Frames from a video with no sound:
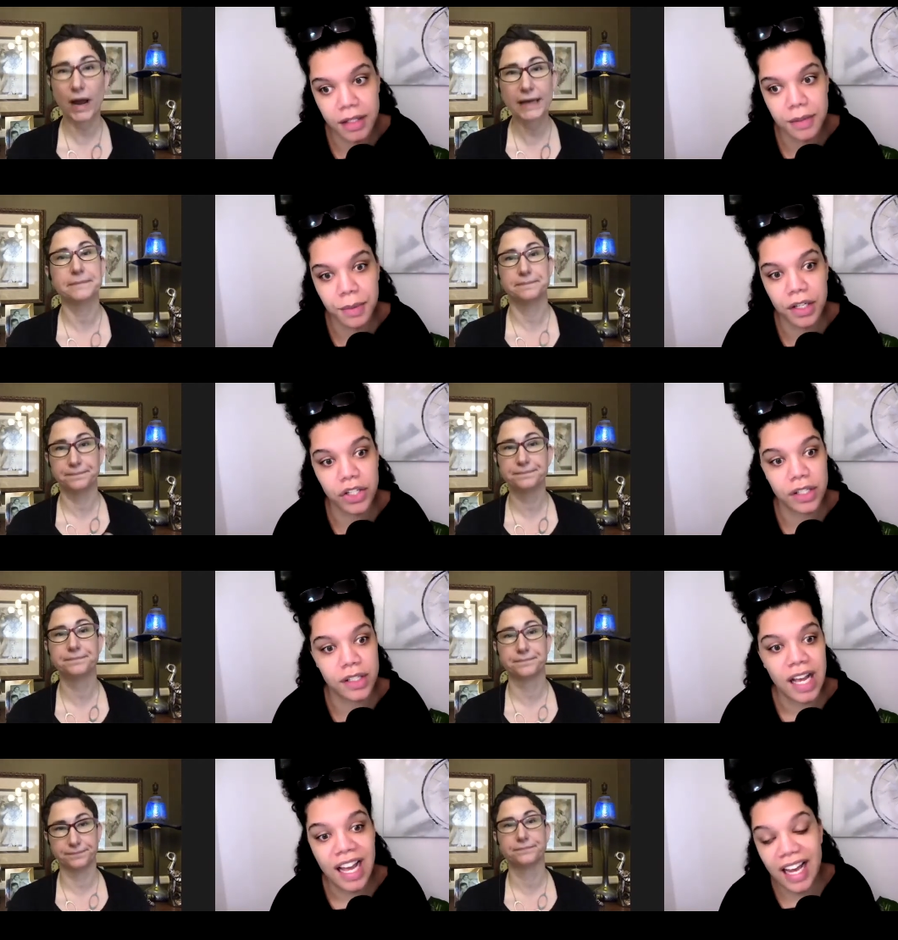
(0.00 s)
Speaker 1: much as
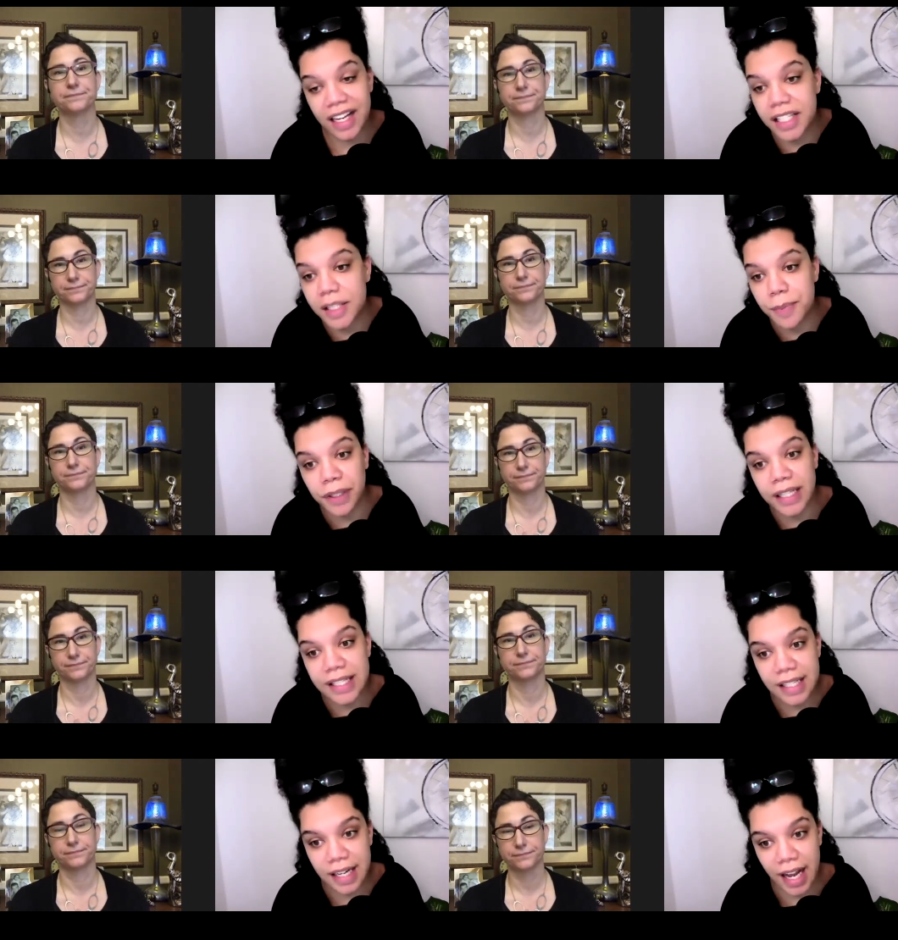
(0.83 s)

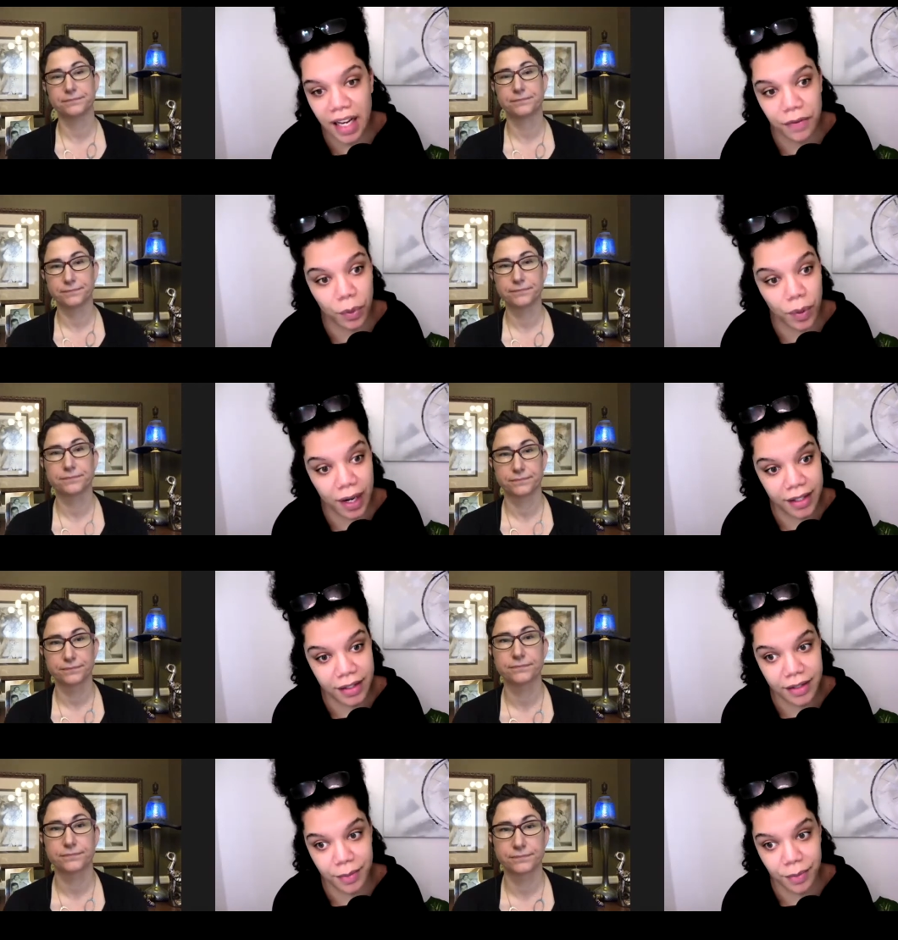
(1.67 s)
explicit hateful white
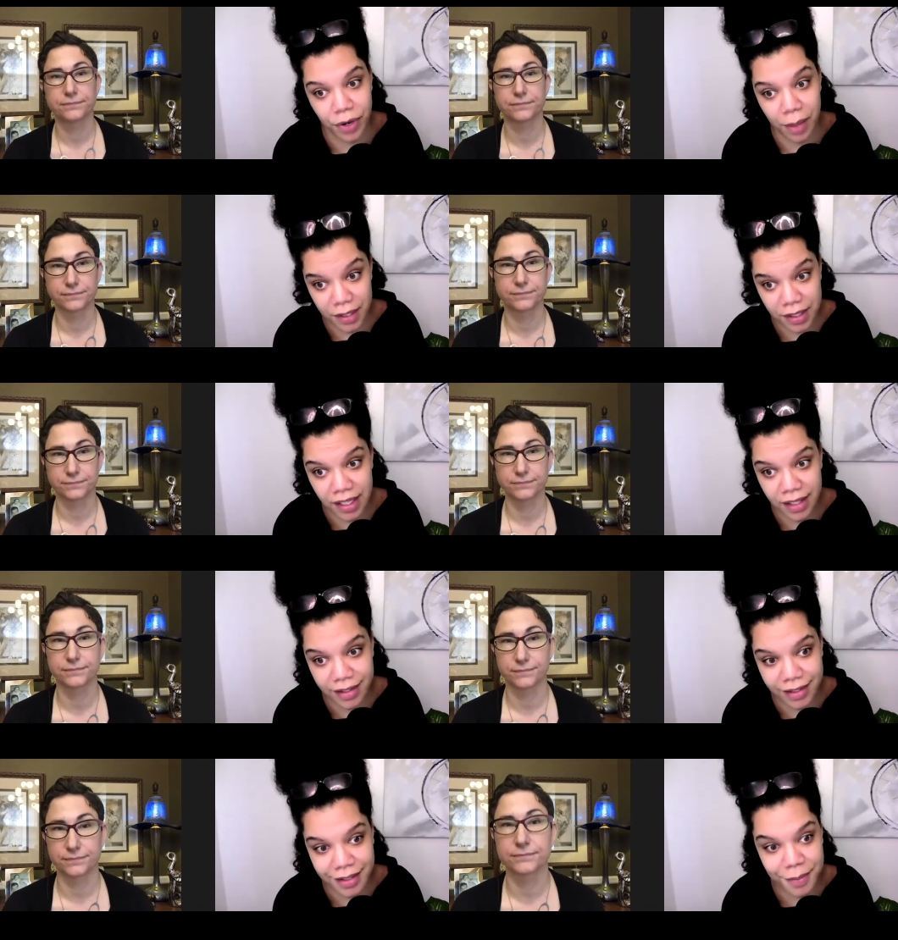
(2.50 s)

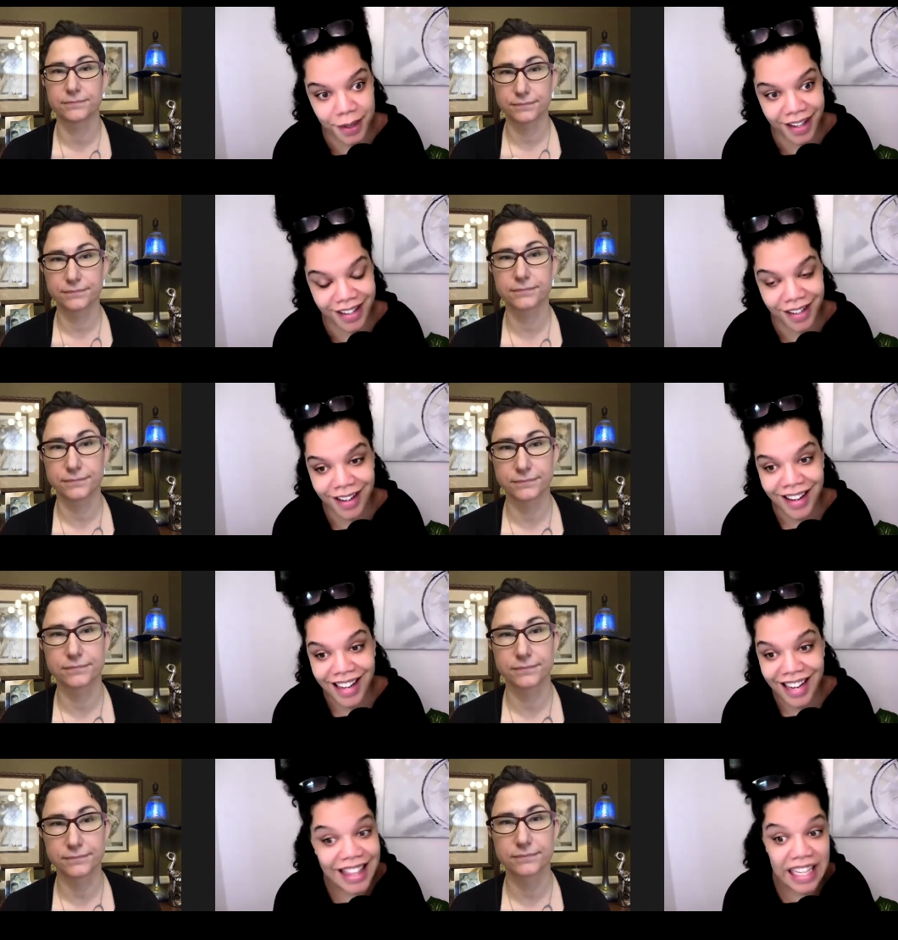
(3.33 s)
supremacists, but
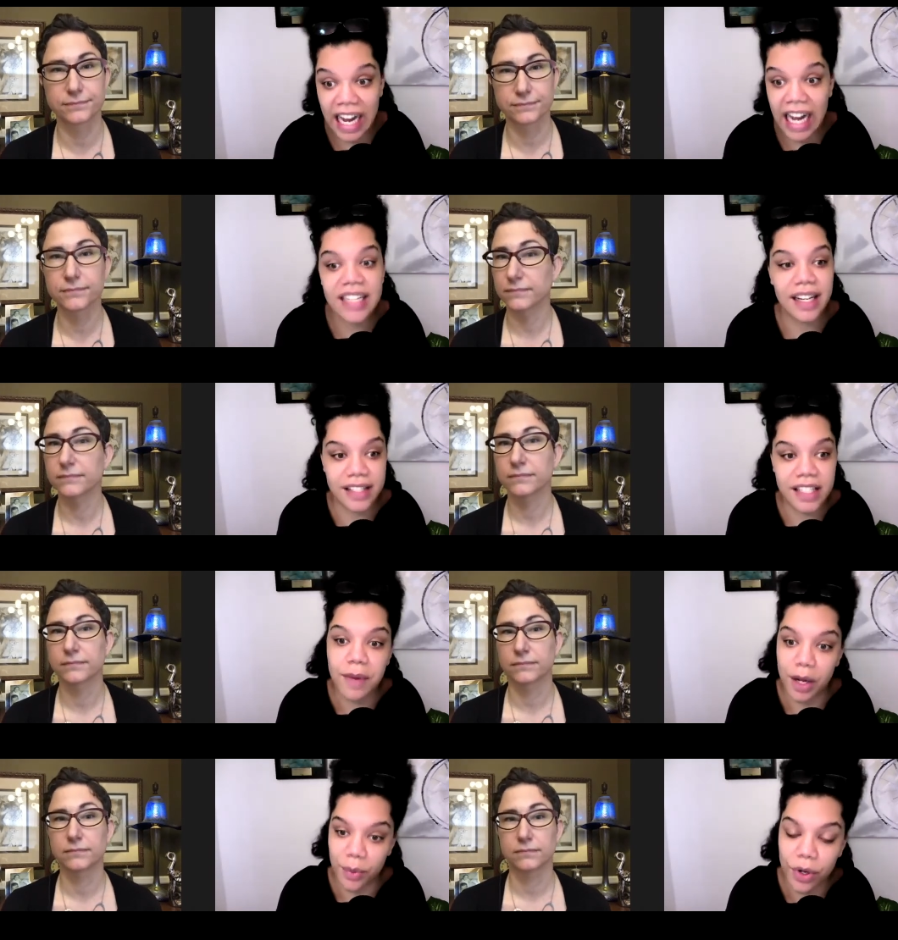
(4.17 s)
in the context of
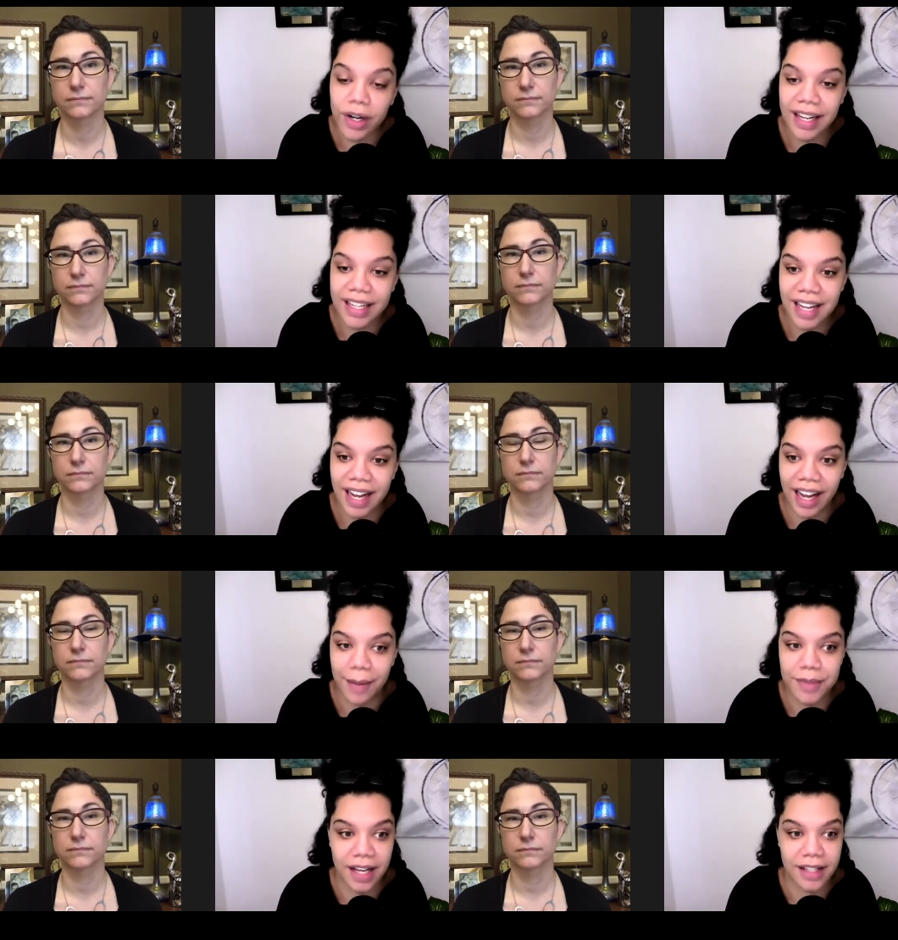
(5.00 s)
my work at
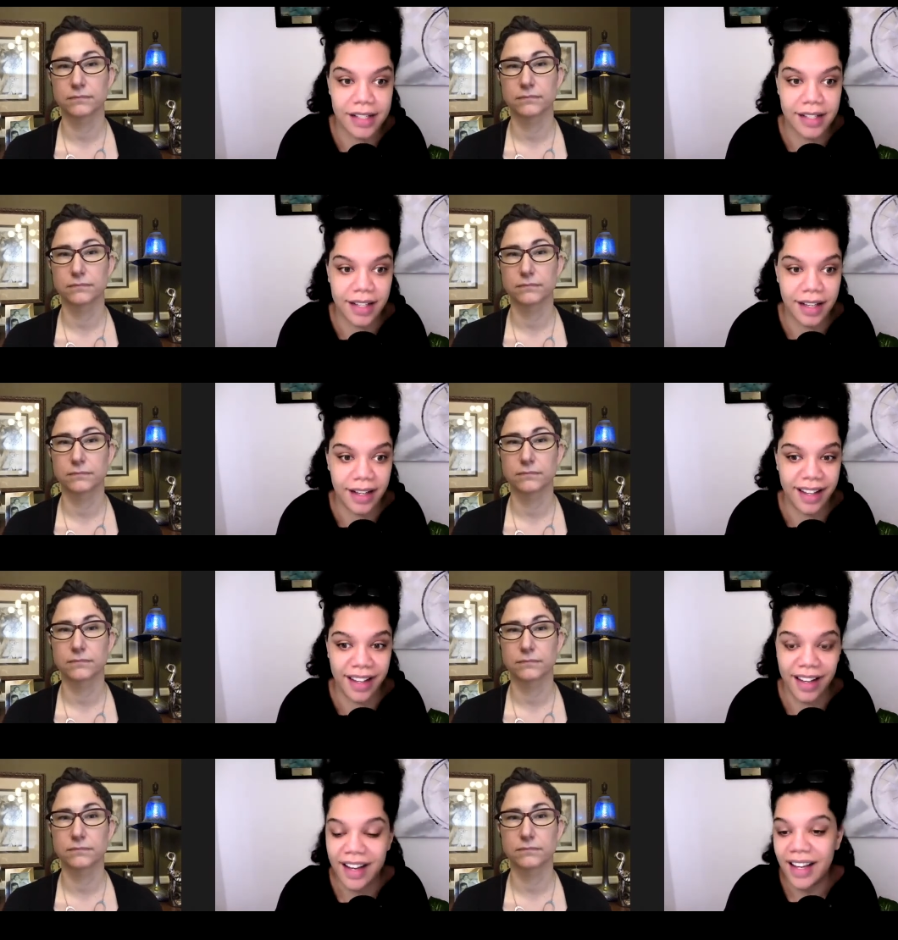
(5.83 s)
times, I
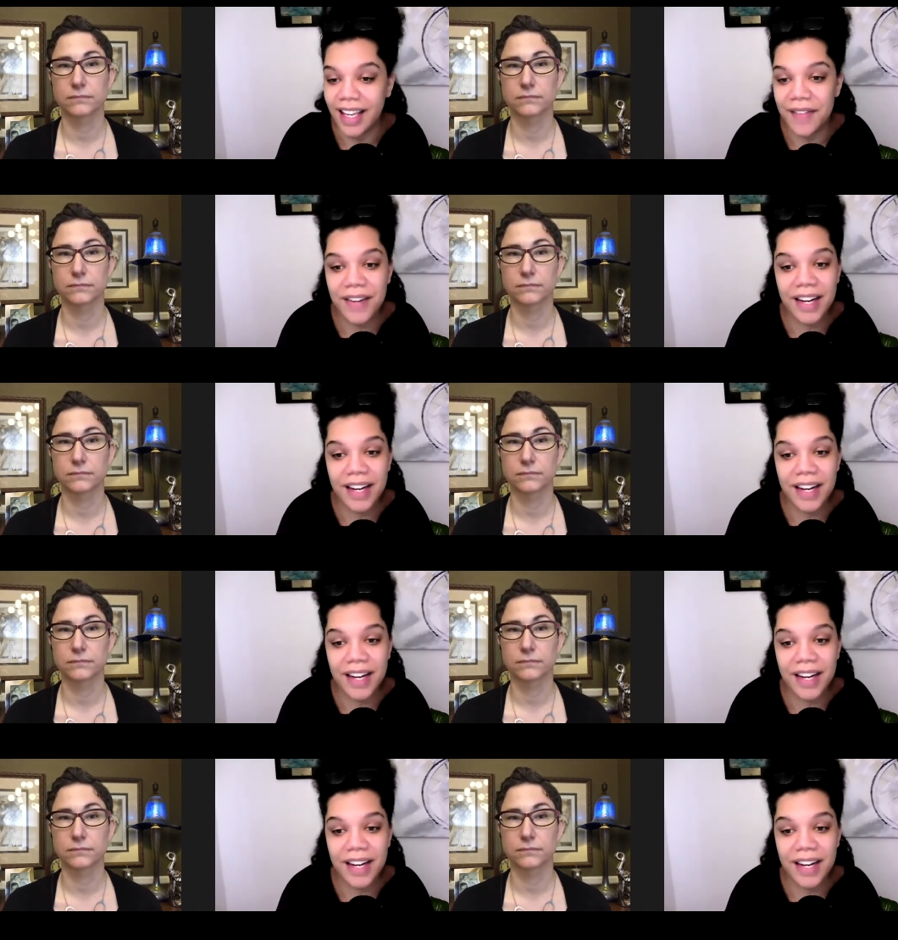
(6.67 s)
see even at